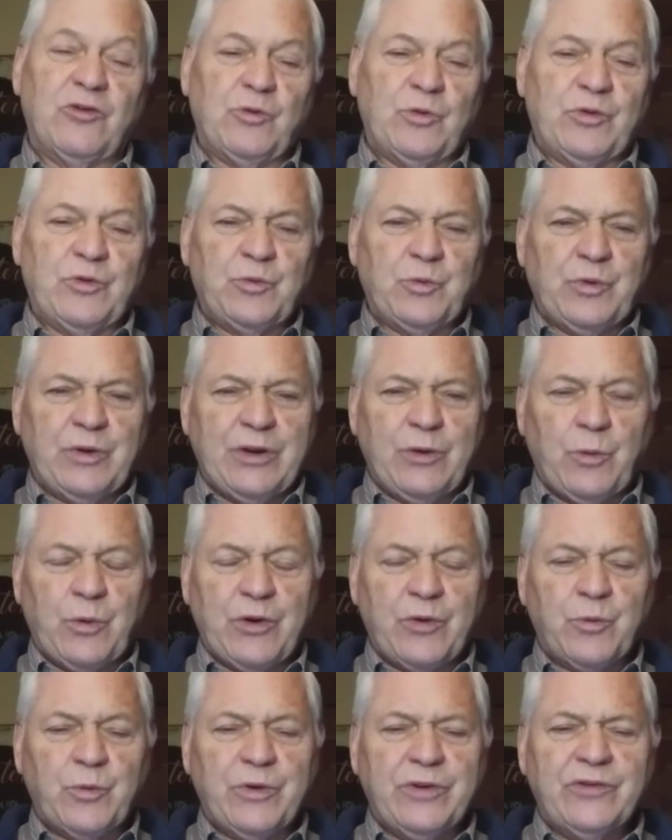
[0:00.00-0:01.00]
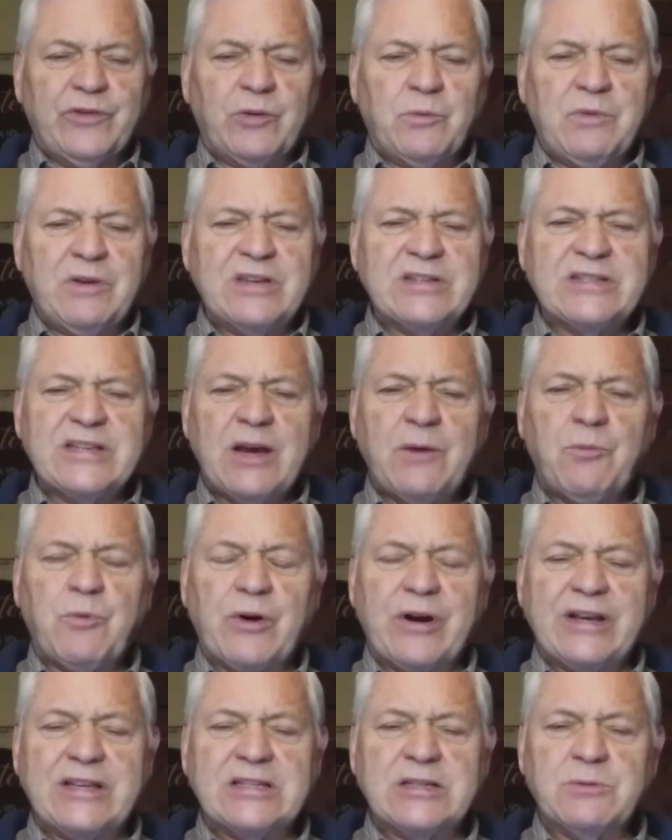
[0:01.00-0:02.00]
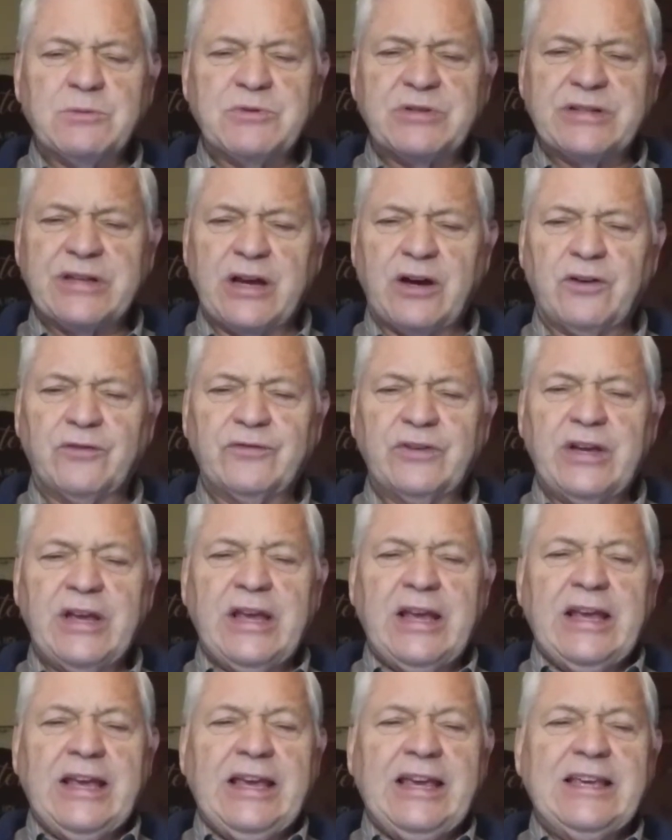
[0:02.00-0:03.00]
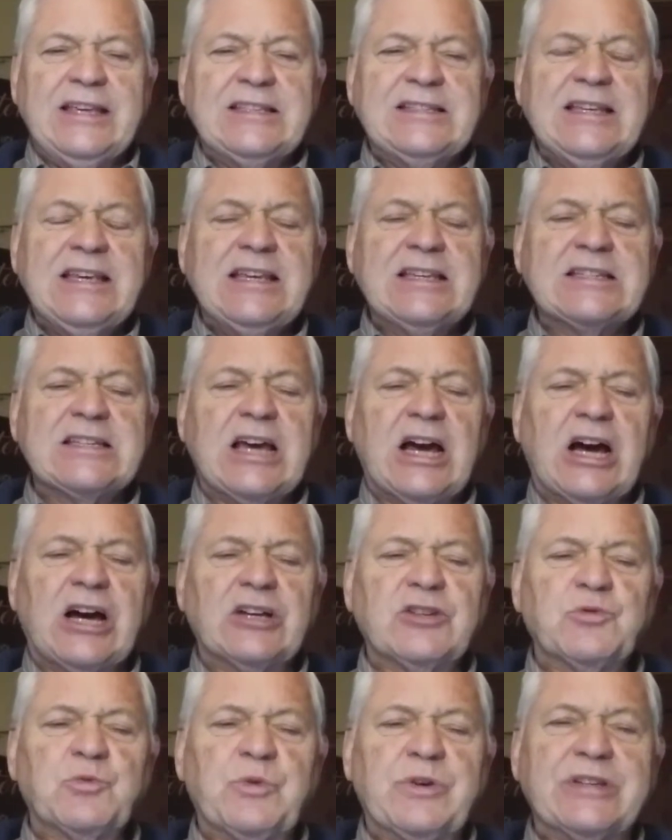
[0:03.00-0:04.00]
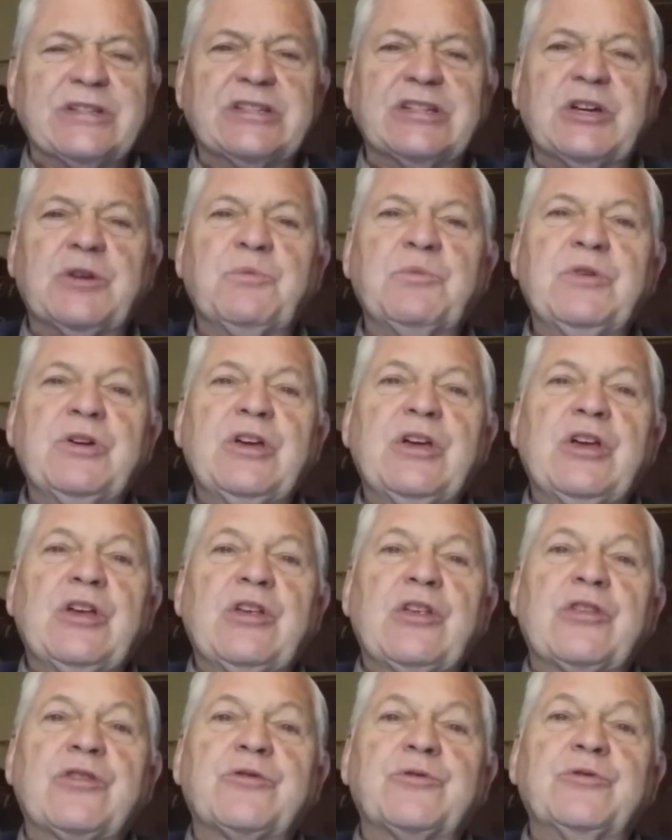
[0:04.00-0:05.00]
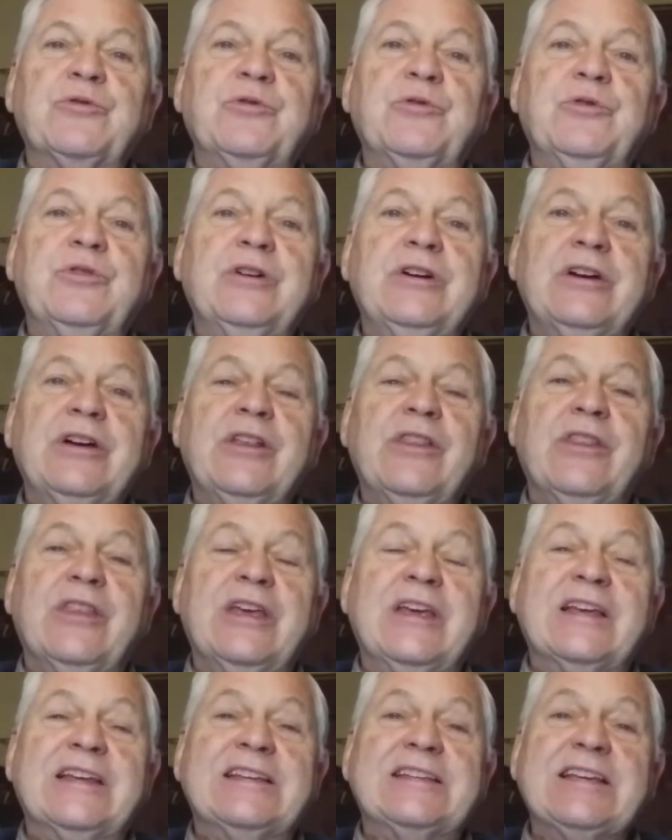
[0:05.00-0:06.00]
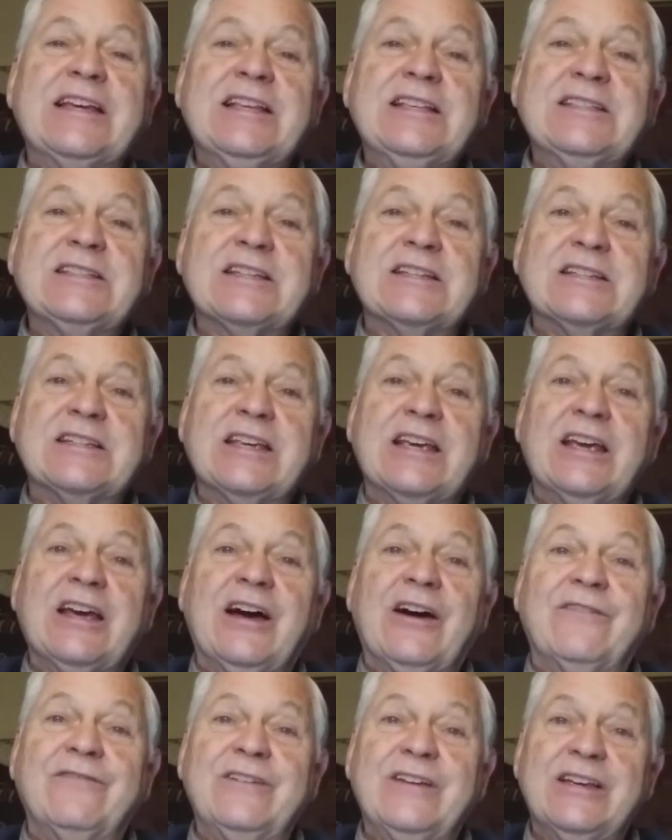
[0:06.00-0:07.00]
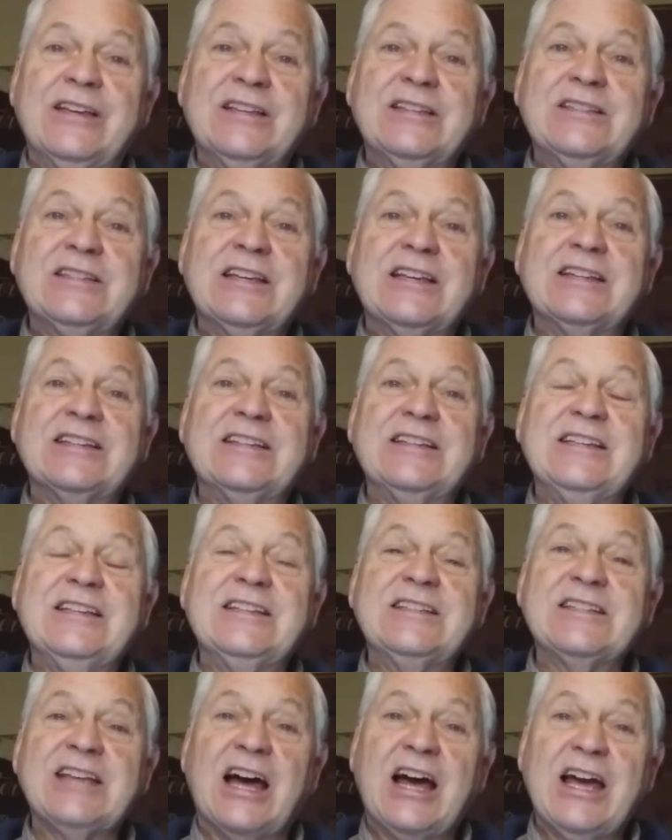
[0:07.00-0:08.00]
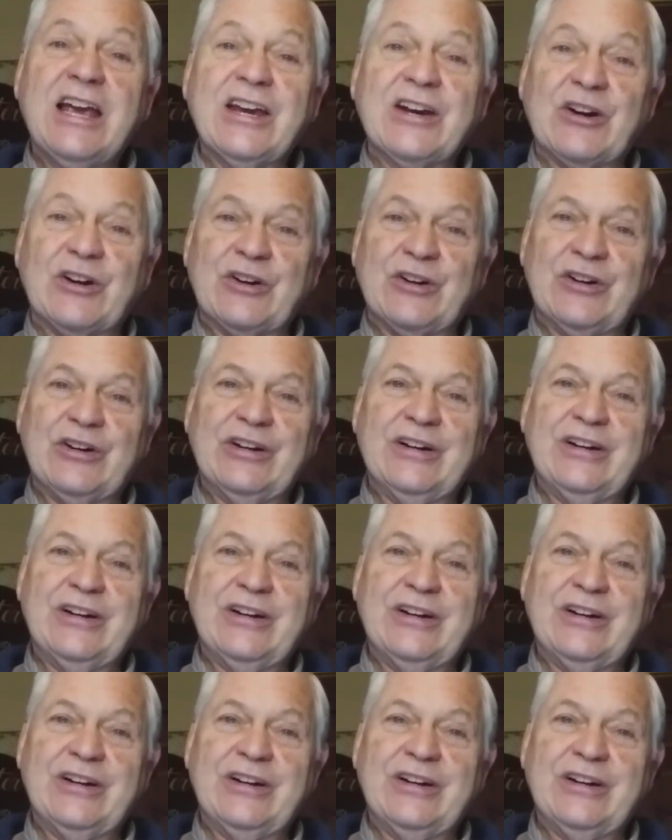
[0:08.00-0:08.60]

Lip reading: with wisdom. He separates himself. He seeks God's wisdom through the intensity of his desire.